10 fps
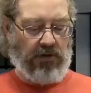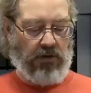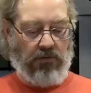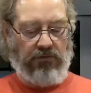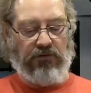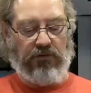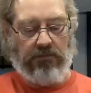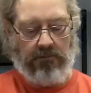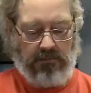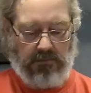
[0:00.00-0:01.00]
the hoser
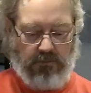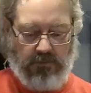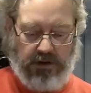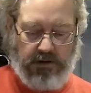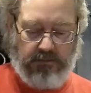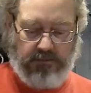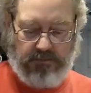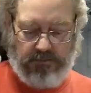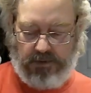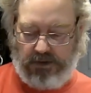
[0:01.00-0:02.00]
right here.
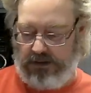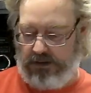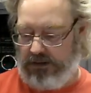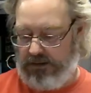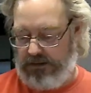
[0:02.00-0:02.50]
Hang on.